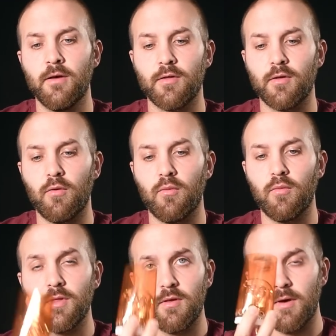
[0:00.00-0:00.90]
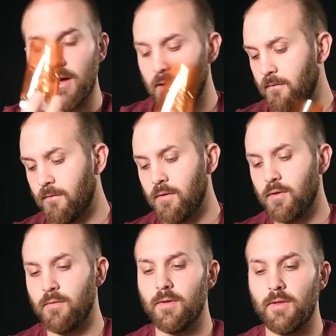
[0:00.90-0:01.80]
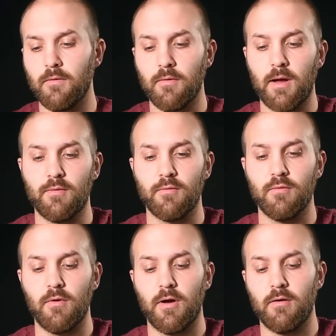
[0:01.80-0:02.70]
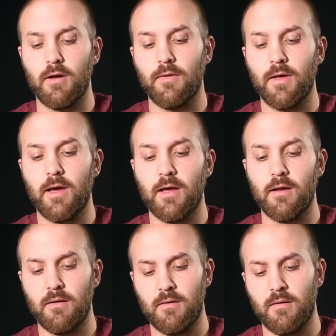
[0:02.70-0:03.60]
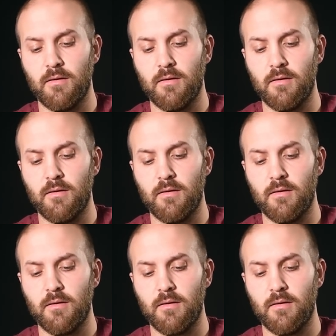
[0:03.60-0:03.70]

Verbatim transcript: So once you have something that wraps right around that,